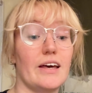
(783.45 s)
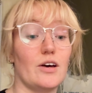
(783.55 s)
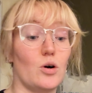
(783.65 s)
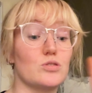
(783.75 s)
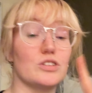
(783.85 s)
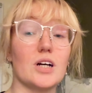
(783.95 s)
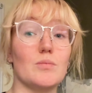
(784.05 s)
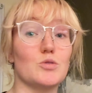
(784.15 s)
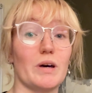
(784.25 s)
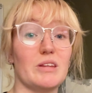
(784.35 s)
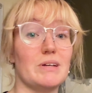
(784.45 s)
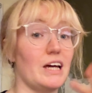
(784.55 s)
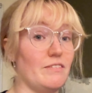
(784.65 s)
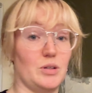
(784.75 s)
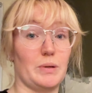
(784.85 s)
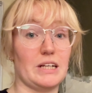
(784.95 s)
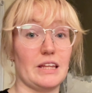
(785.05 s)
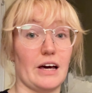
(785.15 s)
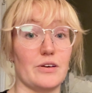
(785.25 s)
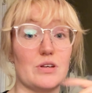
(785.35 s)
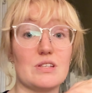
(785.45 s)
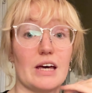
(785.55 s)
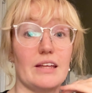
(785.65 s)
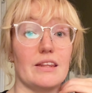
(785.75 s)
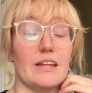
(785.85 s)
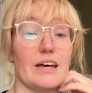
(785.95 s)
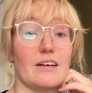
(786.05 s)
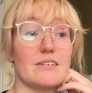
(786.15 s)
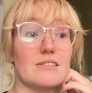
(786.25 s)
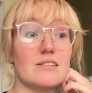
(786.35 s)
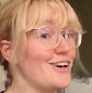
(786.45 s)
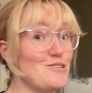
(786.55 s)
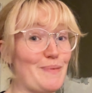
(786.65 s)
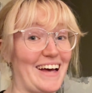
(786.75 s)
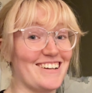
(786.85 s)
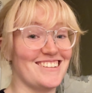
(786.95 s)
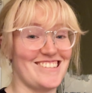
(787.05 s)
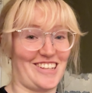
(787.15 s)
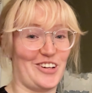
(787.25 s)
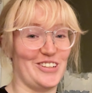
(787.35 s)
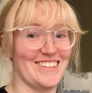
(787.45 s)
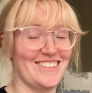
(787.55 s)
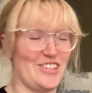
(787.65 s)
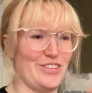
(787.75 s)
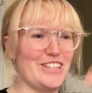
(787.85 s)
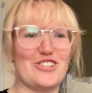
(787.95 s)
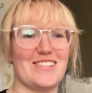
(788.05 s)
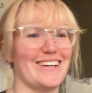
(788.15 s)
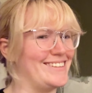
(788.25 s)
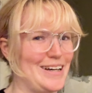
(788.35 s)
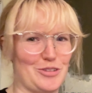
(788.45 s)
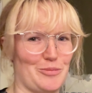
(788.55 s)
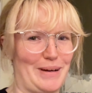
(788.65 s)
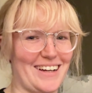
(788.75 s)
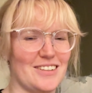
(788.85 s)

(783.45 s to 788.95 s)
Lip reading: It all just comes with me everywhere in the house in this house bag, as I call it. It's really just like a laptop bag.